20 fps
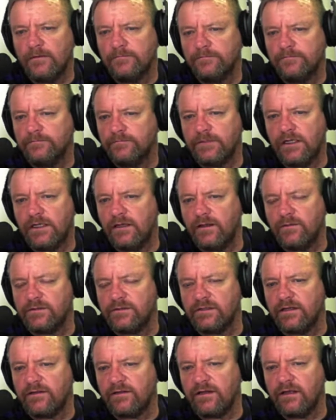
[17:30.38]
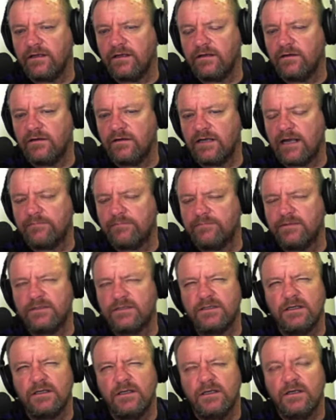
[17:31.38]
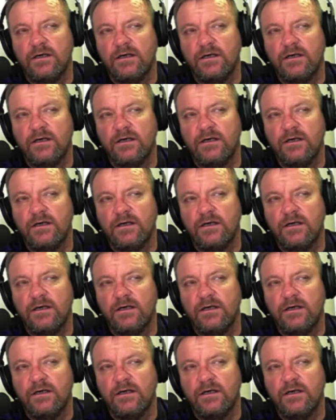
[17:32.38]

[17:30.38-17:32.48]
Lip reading: Yeah, no, there was nothing. It happened.